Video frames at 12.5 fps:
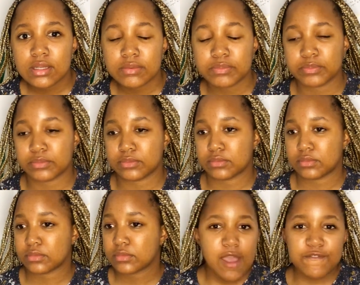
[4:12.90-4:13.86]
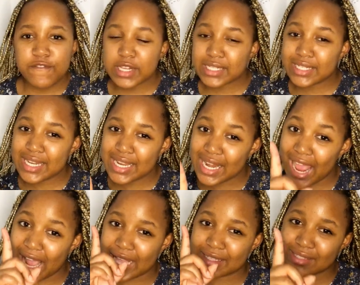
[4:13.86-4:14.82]
Hmm. Firstly,
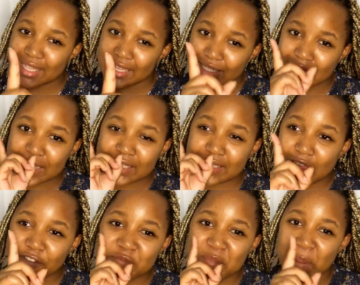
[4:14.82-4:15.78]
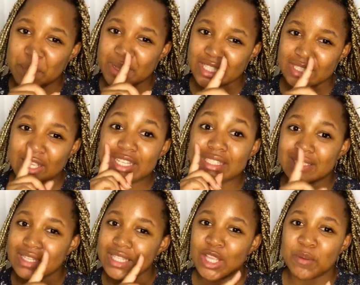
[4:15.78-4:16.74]
like I said, staff members
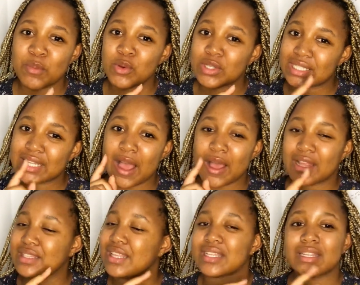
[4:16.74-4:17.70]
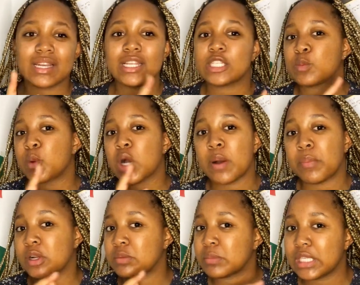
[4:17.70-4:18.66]
did the most. They really spoke
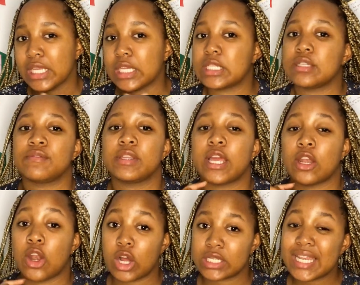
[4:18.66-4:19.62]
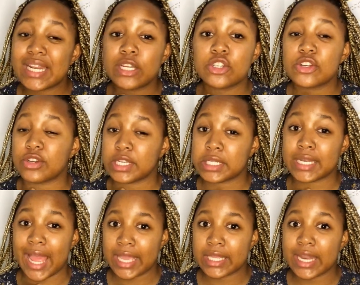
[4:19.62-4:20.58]
about me negatively a lot, and I didn't really
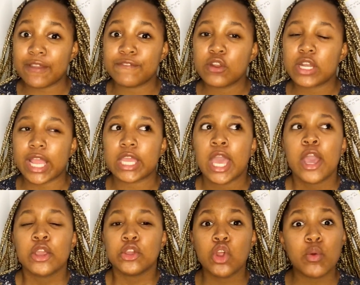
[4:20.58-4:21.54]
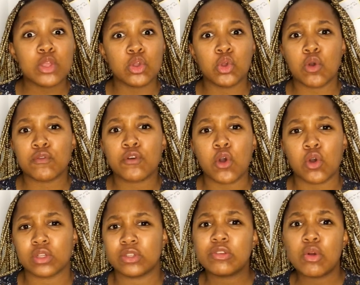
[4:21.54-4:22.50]
like it. I felt like you know when you go
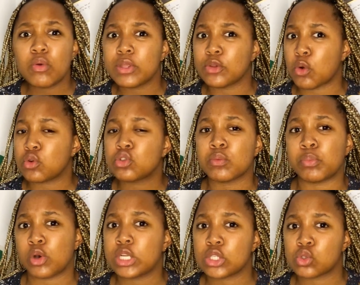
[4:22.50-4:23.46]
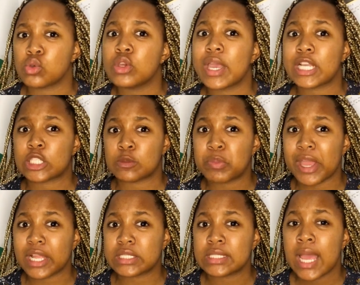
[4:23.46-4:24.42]
for you know when you go to boarding school, you
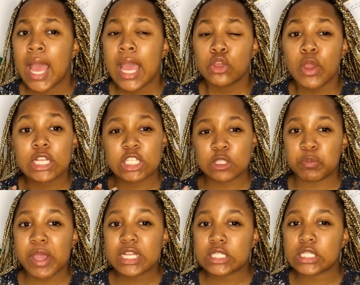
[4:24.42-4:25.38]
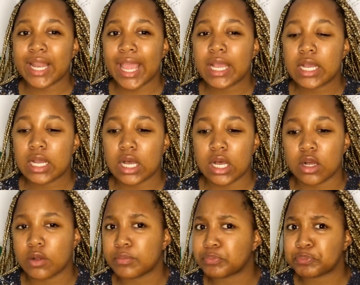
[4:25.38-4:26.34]
expect you expect like
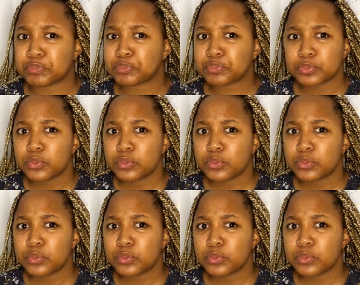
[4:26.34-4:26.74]
um